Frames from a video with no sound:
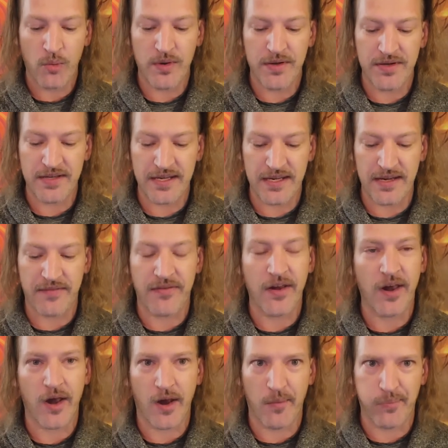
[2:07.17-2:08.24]
receive
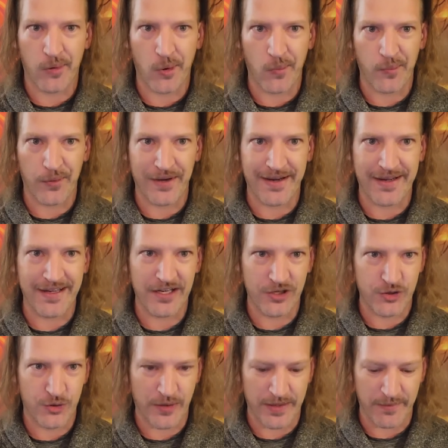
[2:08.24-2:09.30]
appropriate
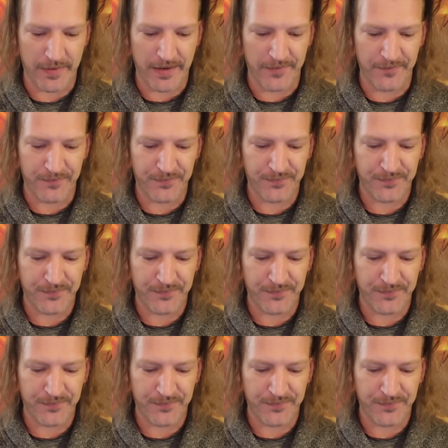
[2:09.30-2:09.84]
treatment.